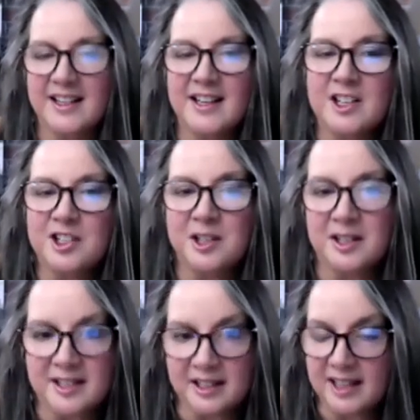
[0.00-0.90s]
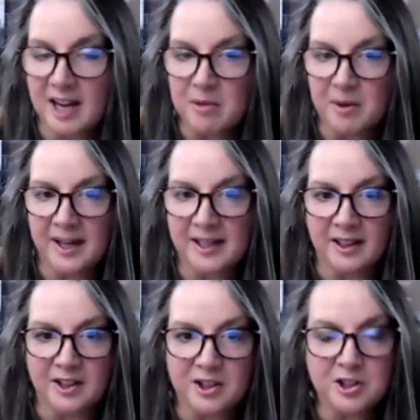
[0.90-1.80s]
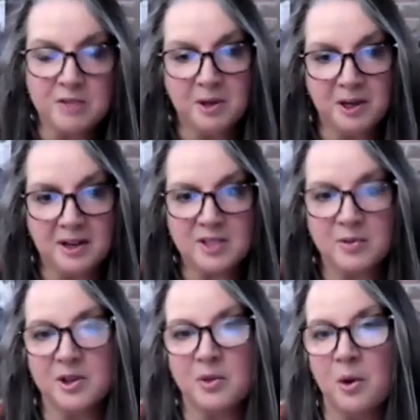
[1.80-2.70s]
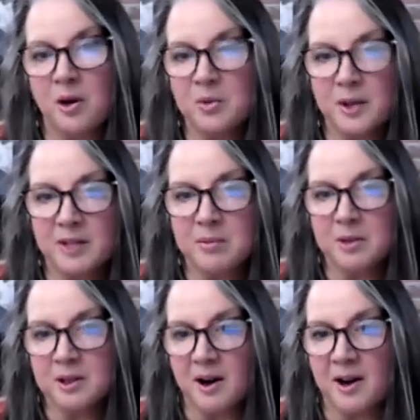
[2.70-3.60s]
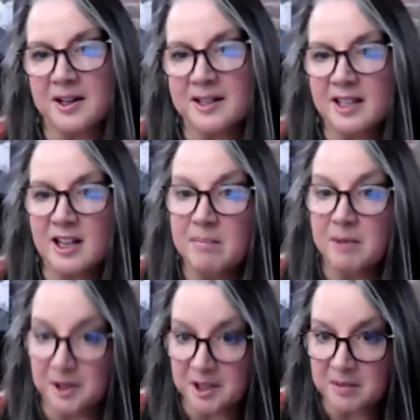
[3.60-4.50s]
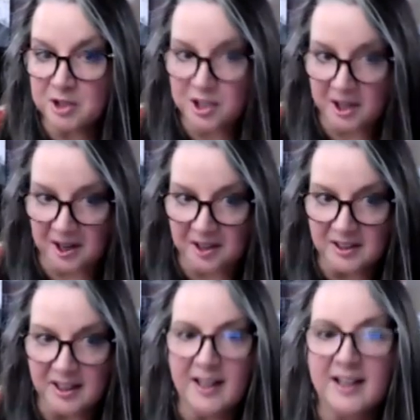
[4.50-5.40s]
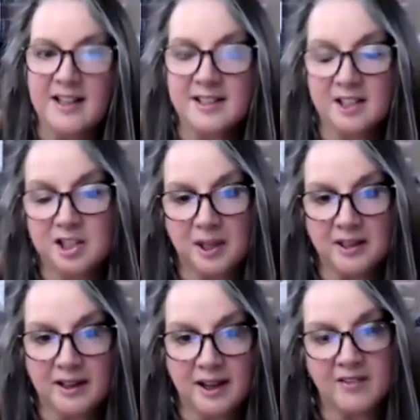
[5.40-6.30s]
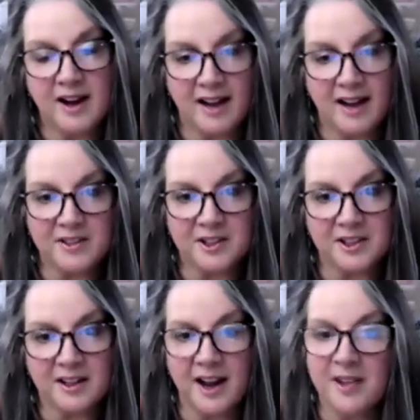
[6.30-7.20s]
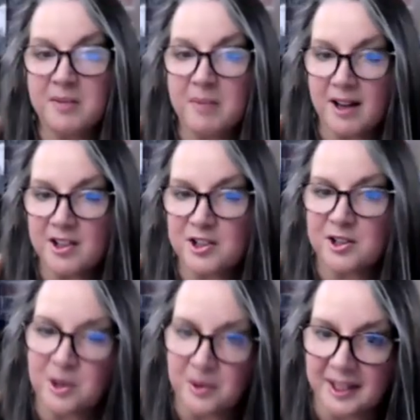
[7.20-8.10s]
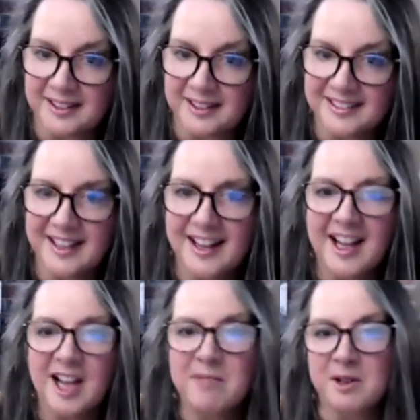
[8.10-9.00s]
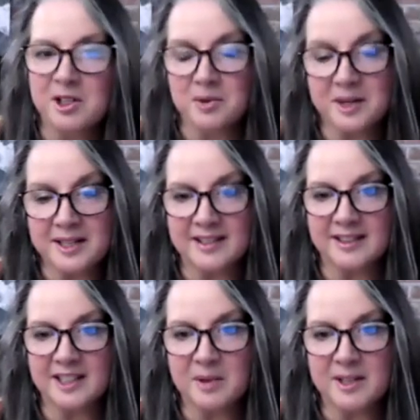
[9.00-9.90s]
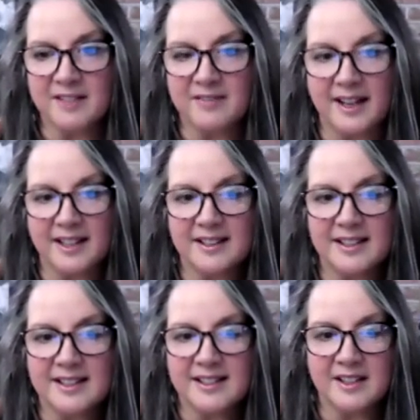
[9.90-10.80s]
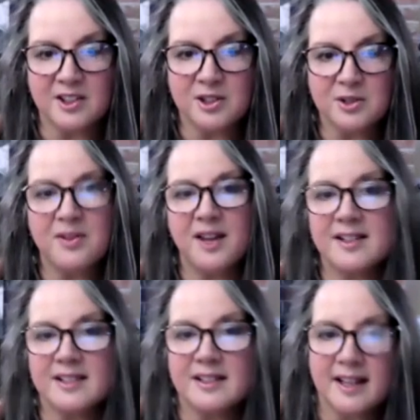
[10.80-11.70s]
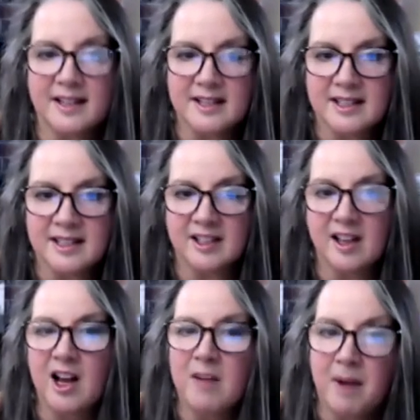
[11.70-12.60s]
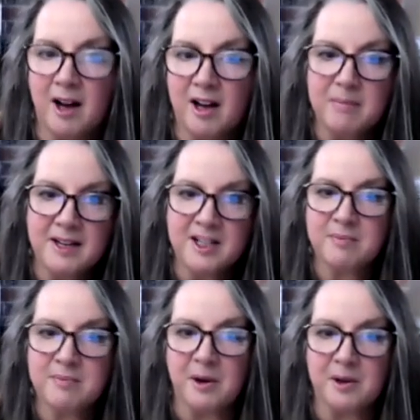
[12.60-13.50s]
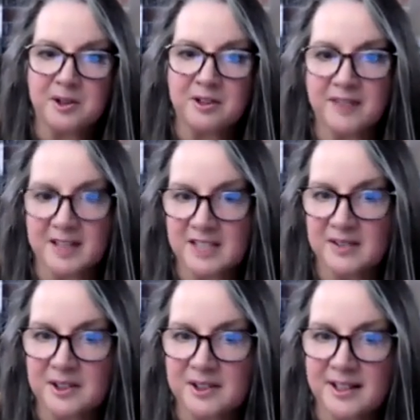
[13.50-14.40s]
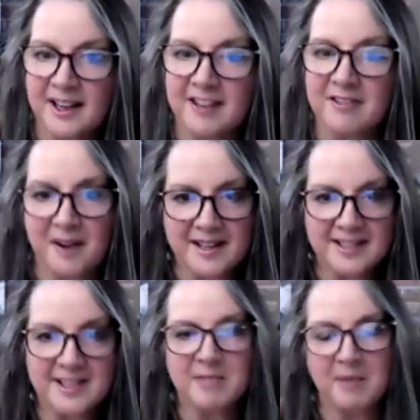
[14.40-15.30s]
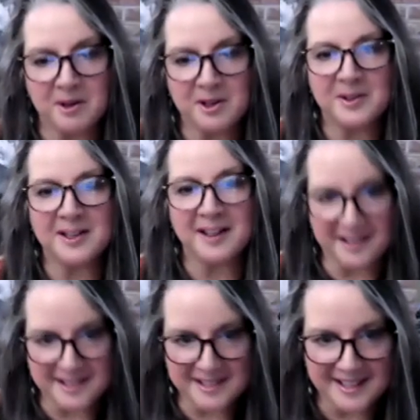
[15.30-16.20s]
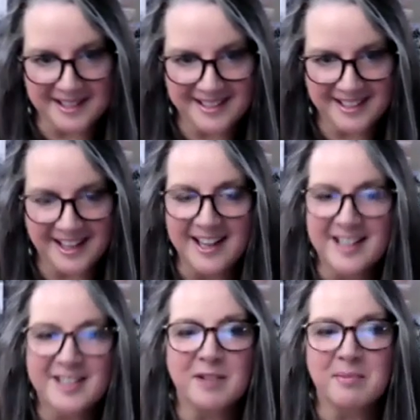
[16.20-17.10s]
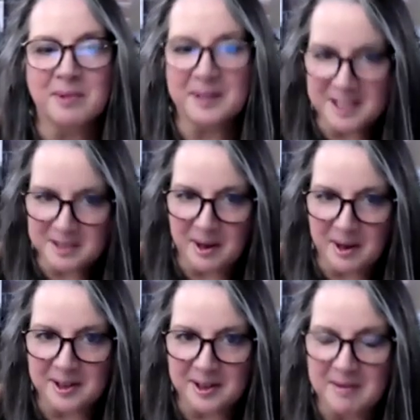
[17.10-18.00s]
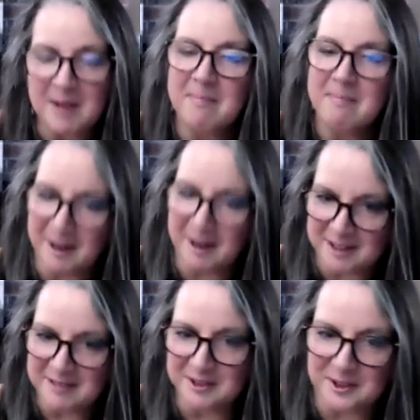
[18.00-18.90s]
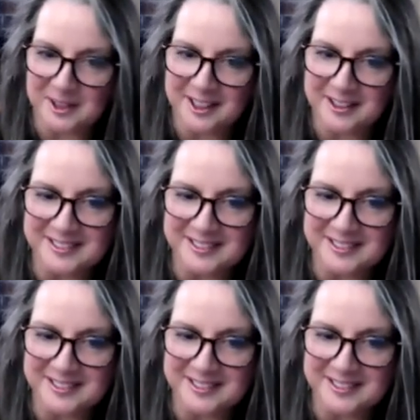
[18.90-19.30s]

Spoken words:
She has collaborated on two books with award-winning book artist Miriam Schaer, Cinderella Ever After and The Posture Queen, and most recently was a finalist in the 2019 Palm Beach Poetry Festival's ekphrastic Poetry Contest. So please welcome Mary Florio.